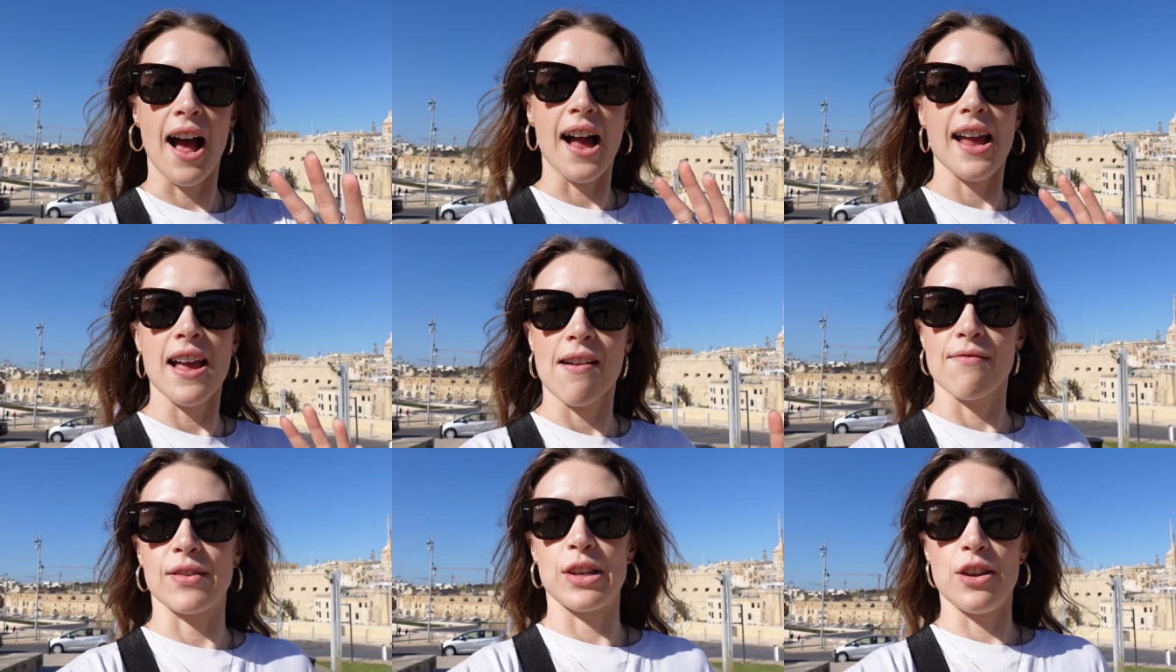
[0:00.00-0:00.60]
I
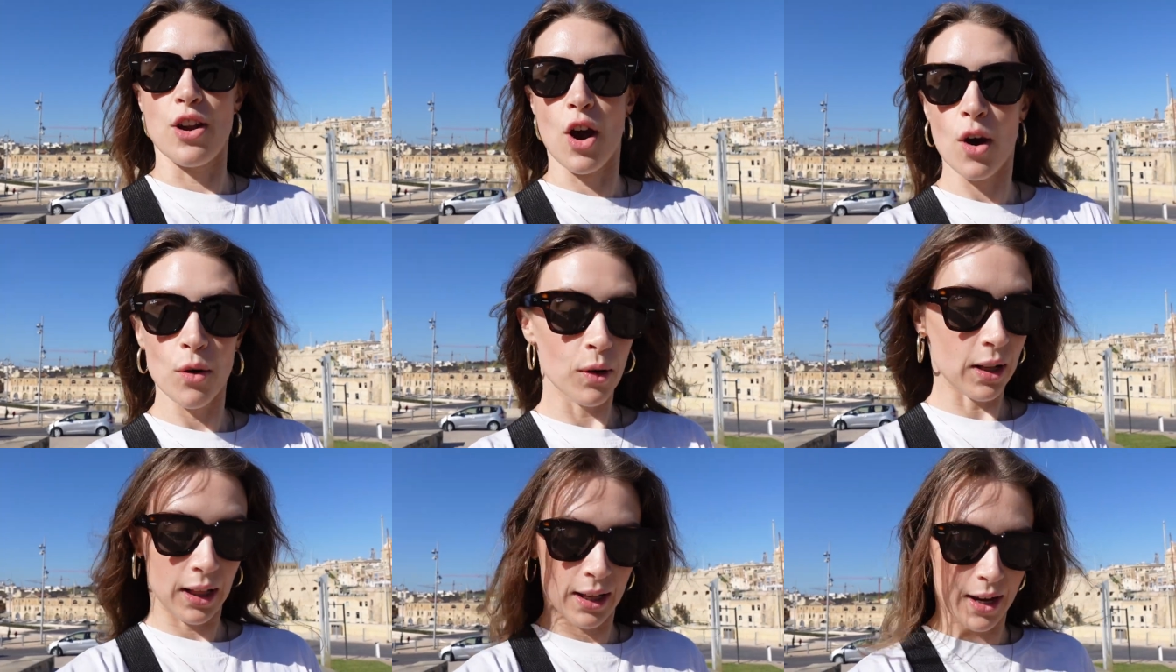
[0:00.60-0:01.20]
have no
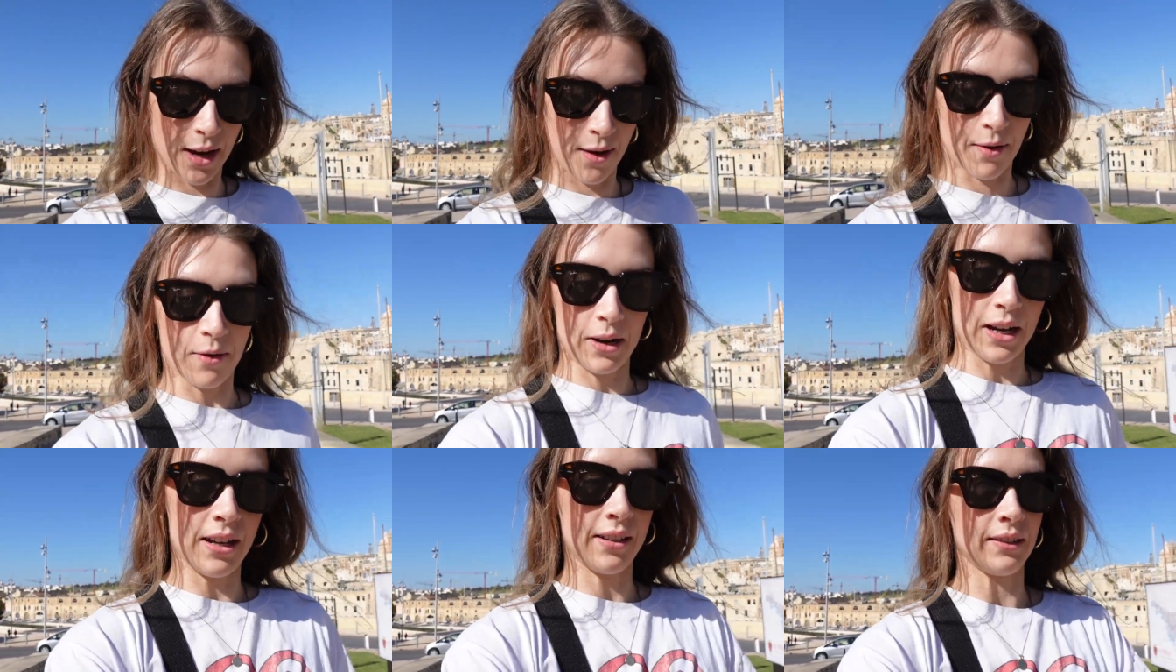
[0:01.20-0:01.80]
clue
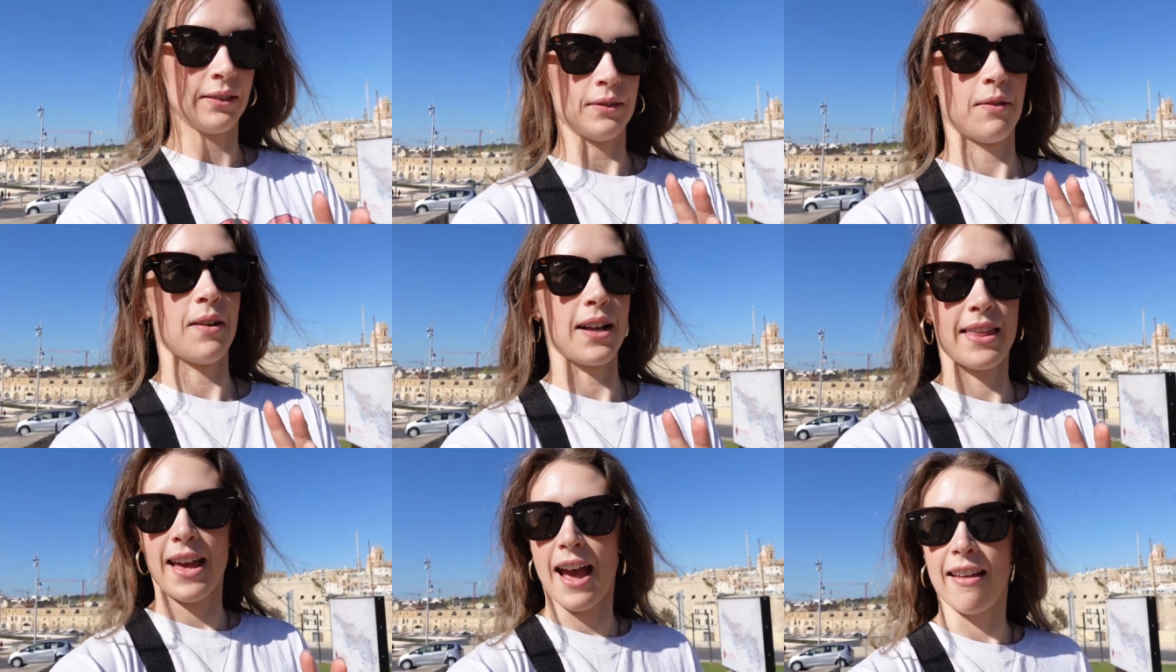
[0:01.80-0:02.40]

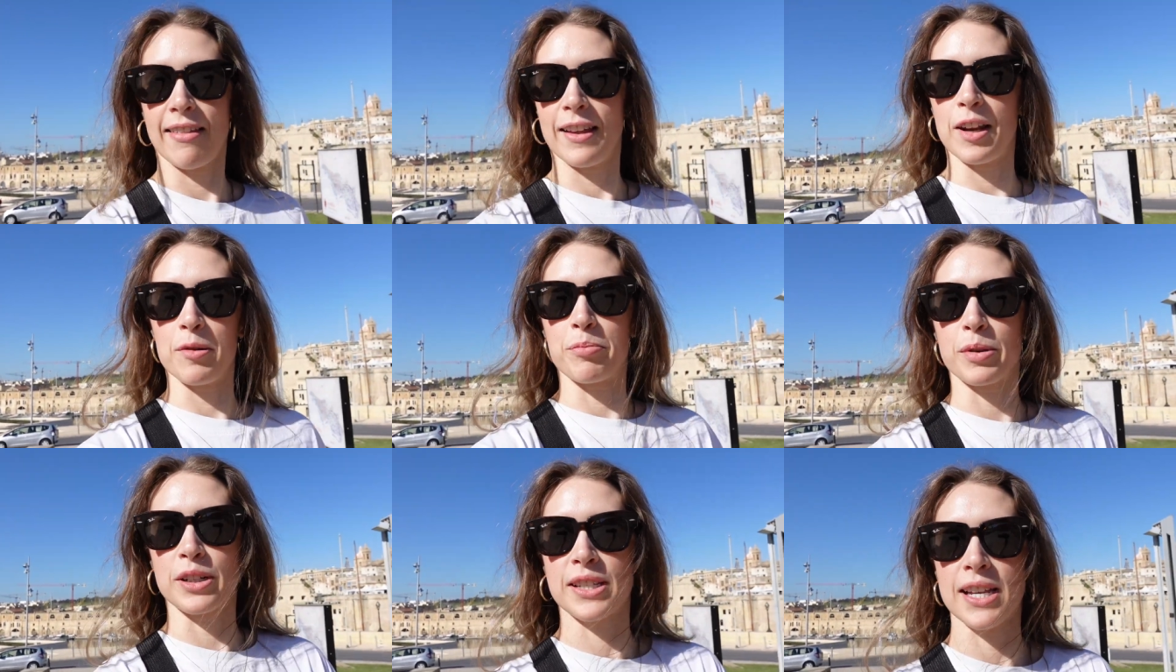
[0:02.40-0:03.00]
what that little
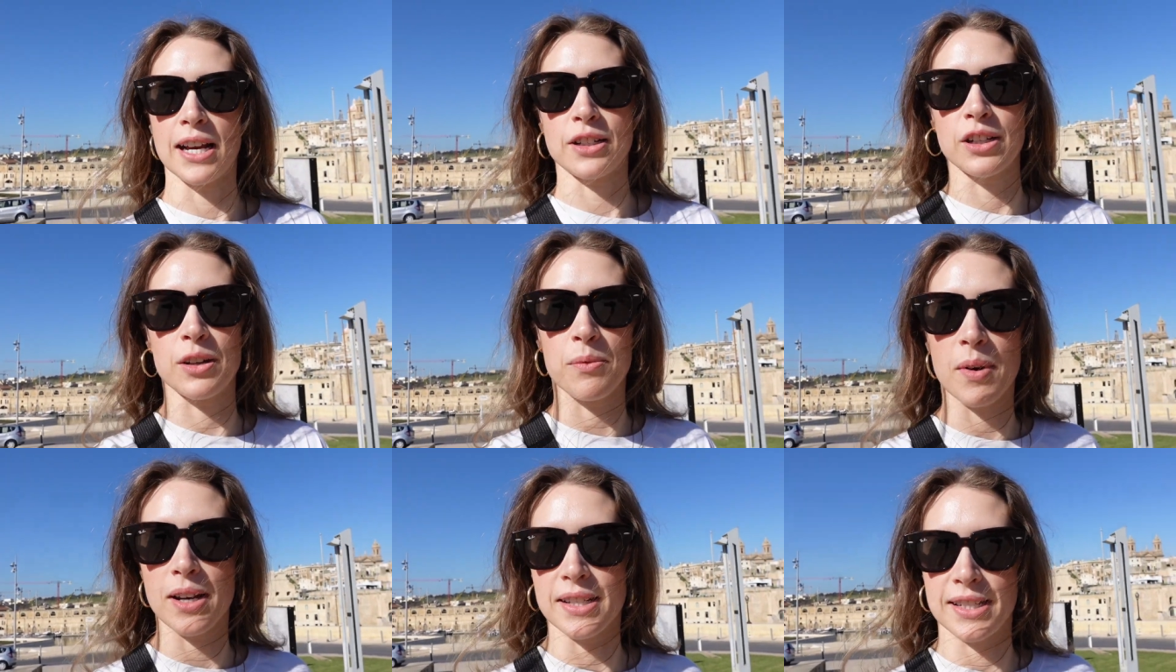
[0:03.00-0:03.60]
procession
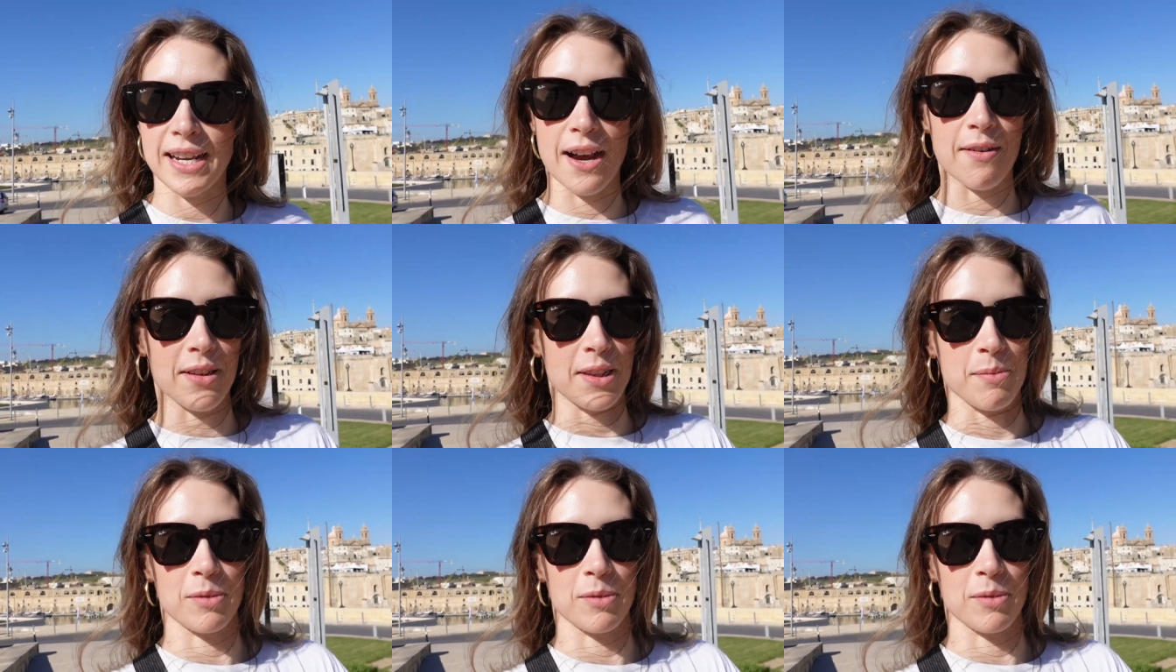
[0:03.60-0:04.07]
was down at the